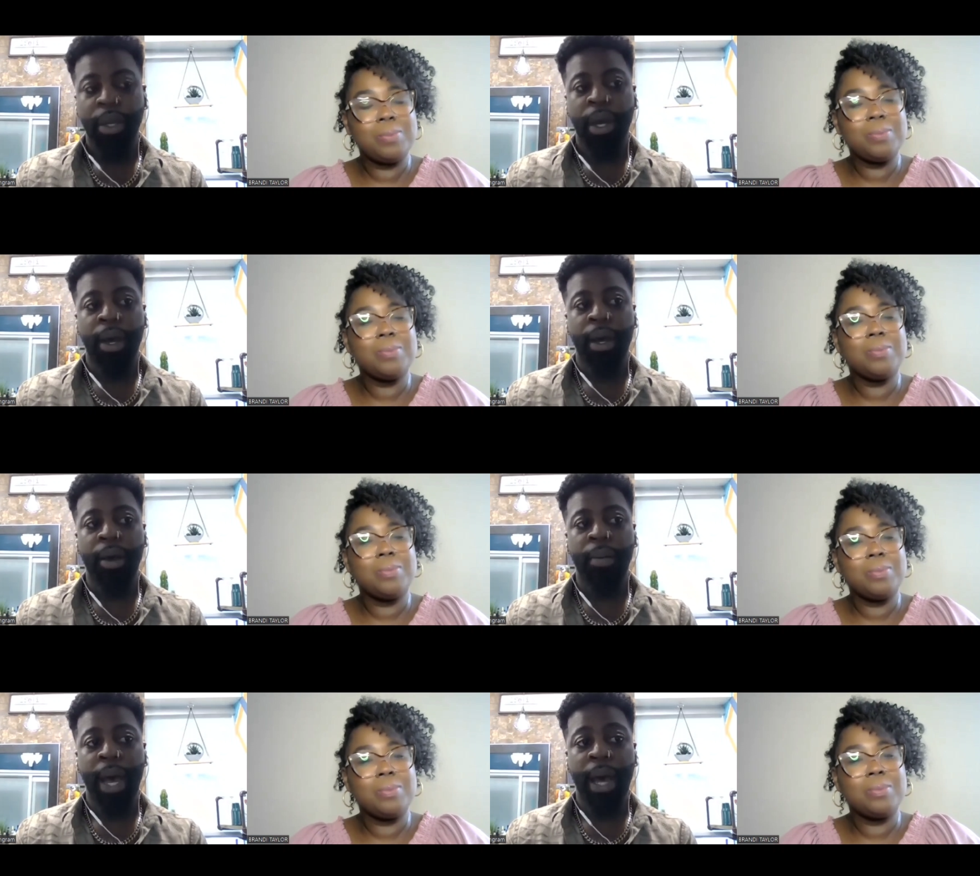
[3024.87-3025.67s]

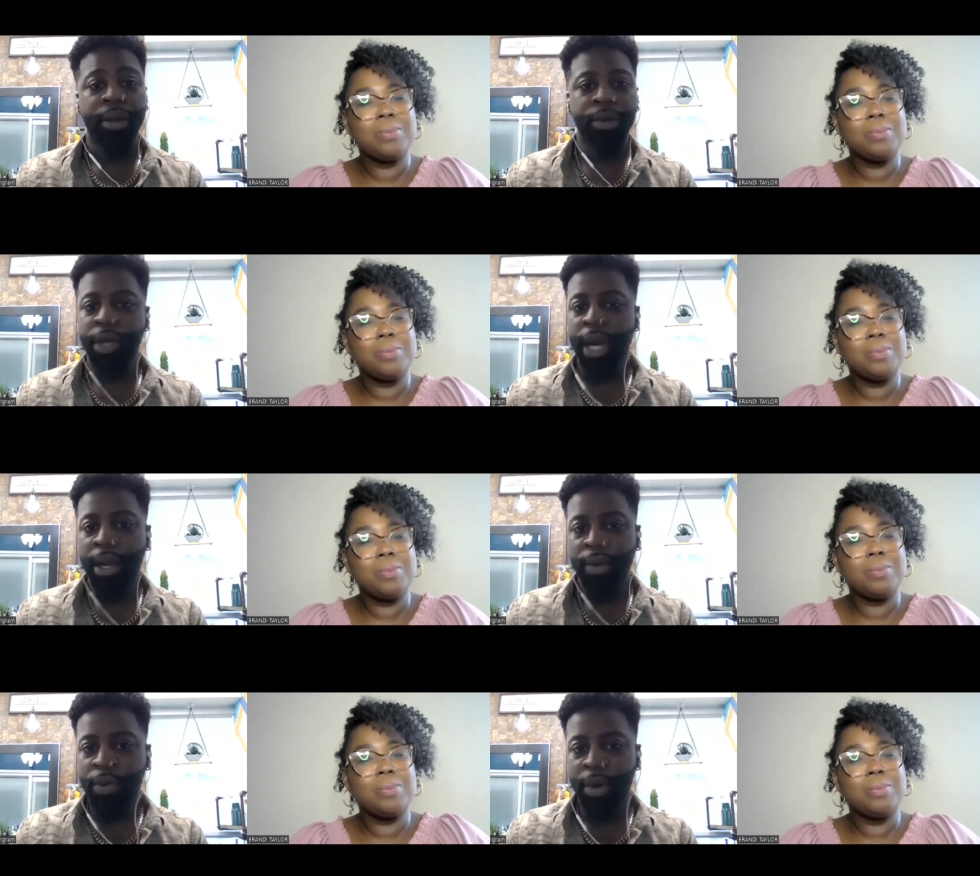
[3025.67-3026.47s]
Speaker 1: Um, I knew that
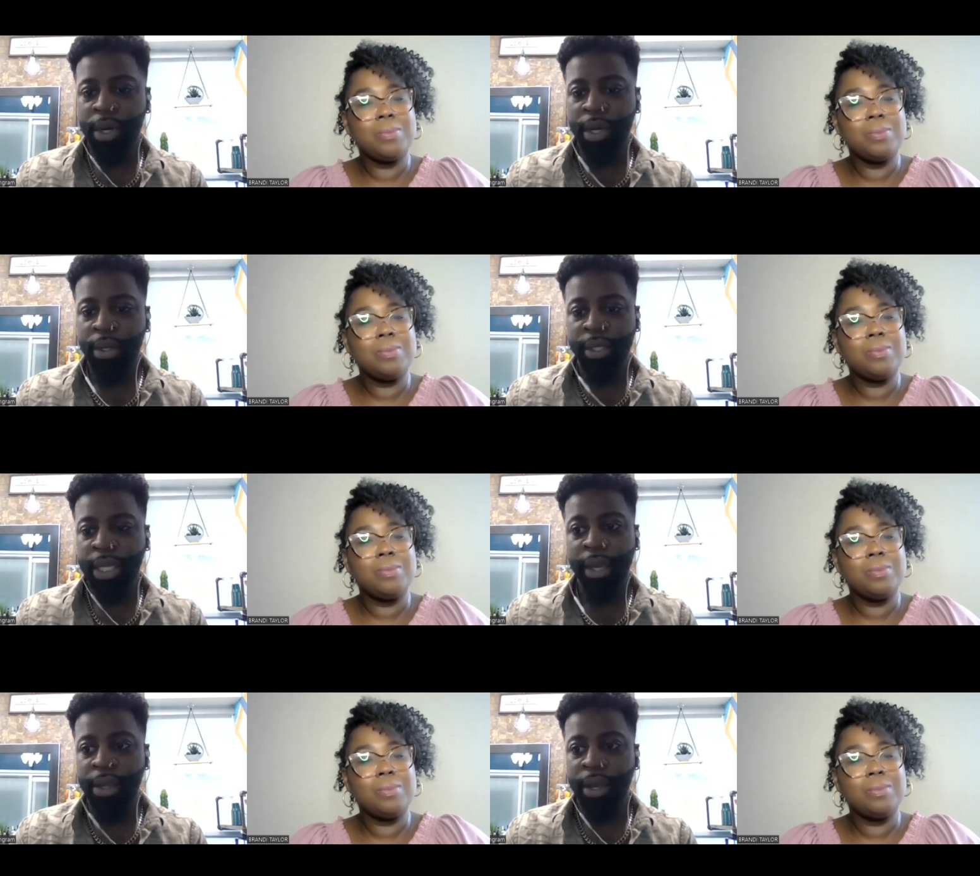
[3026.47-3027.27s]
I didn't want to
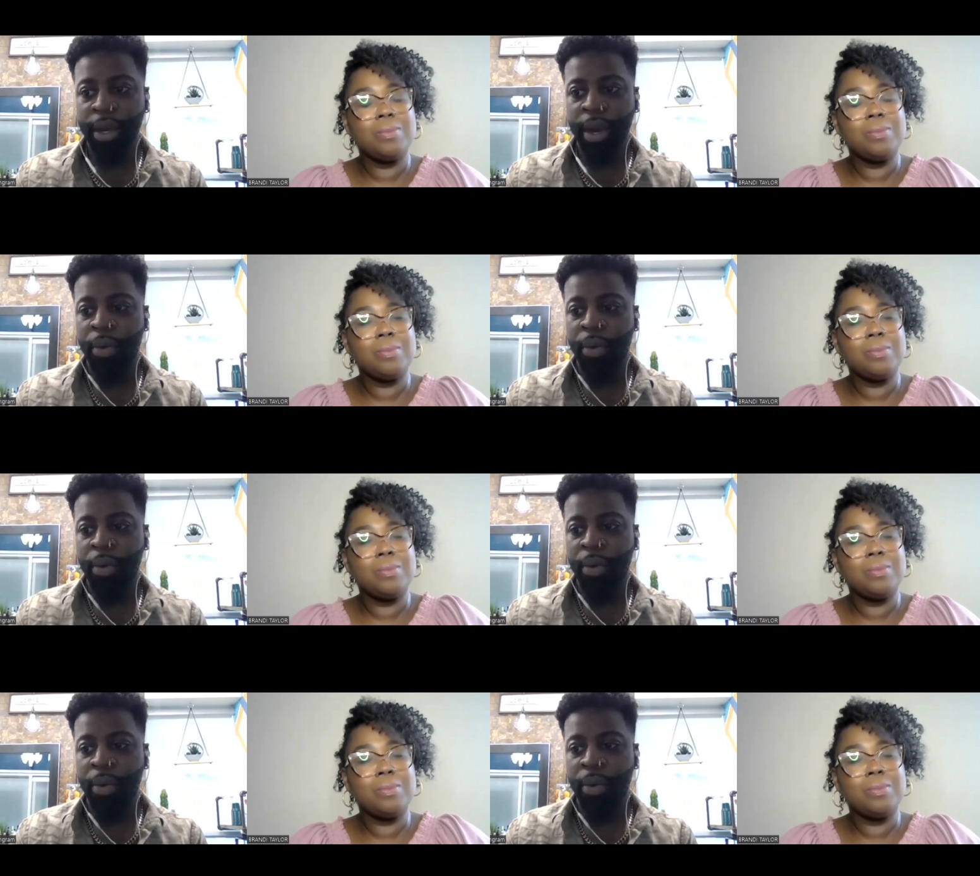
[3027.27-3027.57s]
stay there.